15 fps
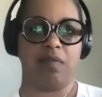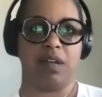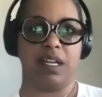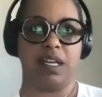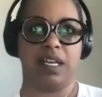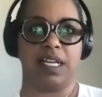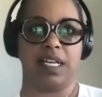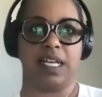I
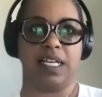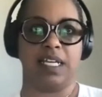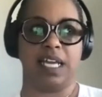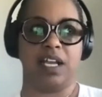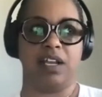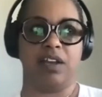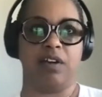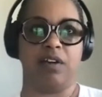wanted to
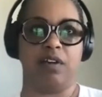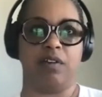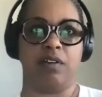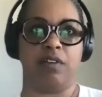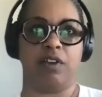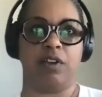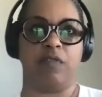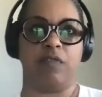get
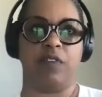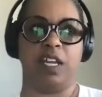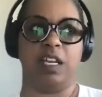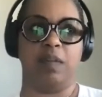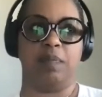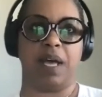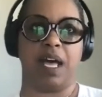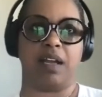your, your
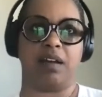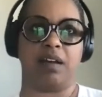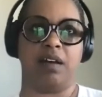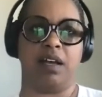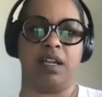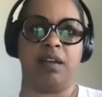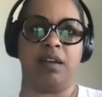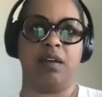feedback
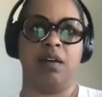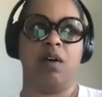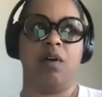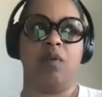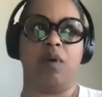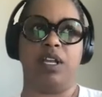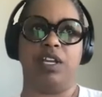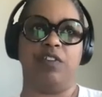on
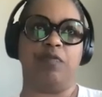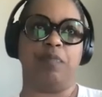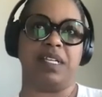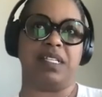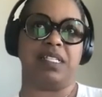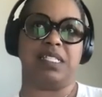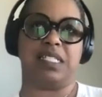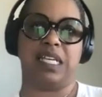what you've
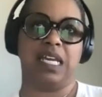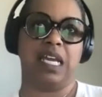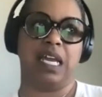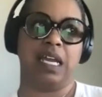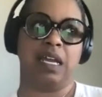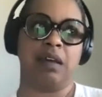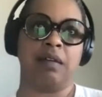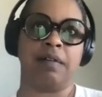been
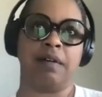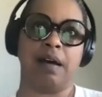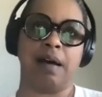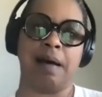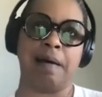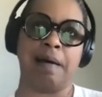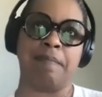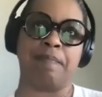seeing
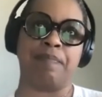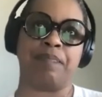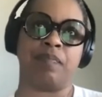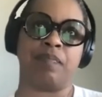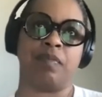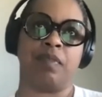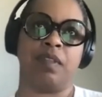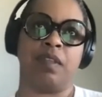um,
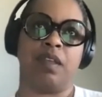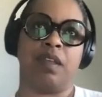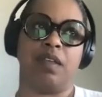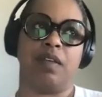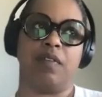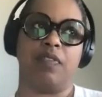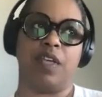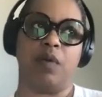
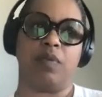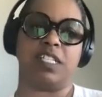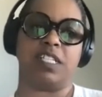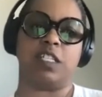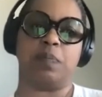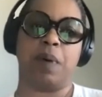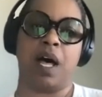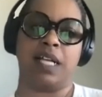the
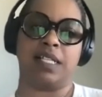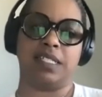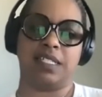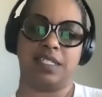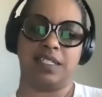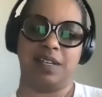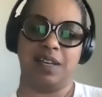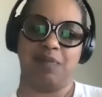
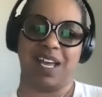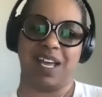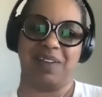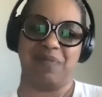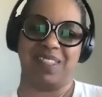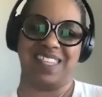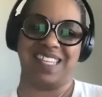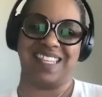response
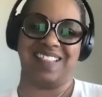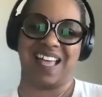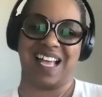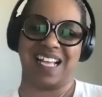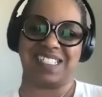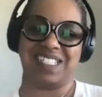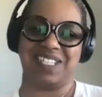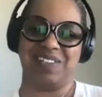like within the
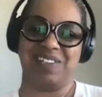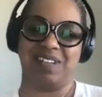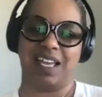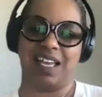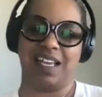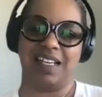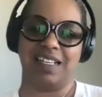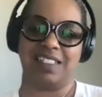last two
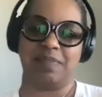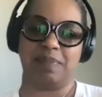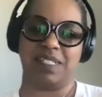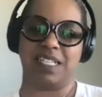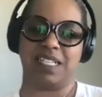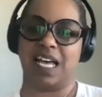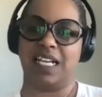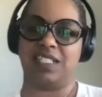days,
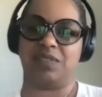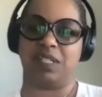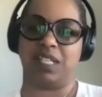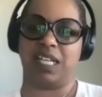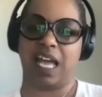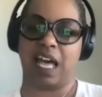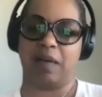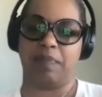besides
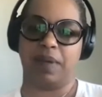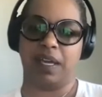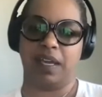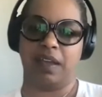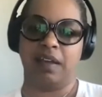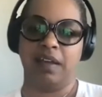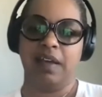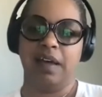really
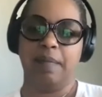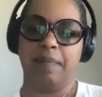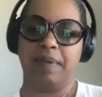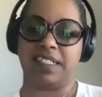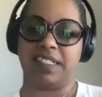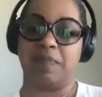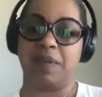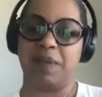happy.
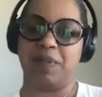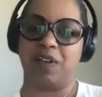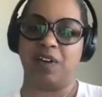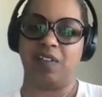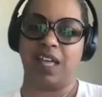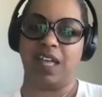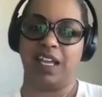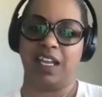But some people
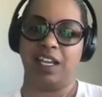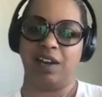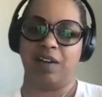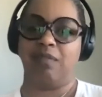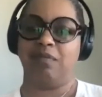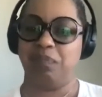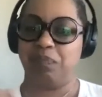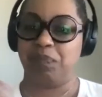are like, you
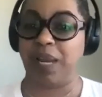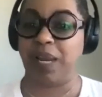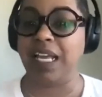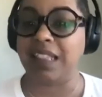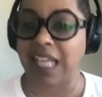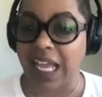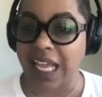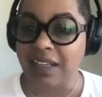know,
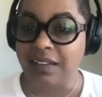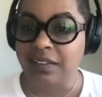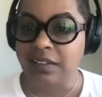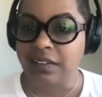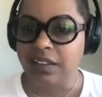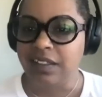breathing.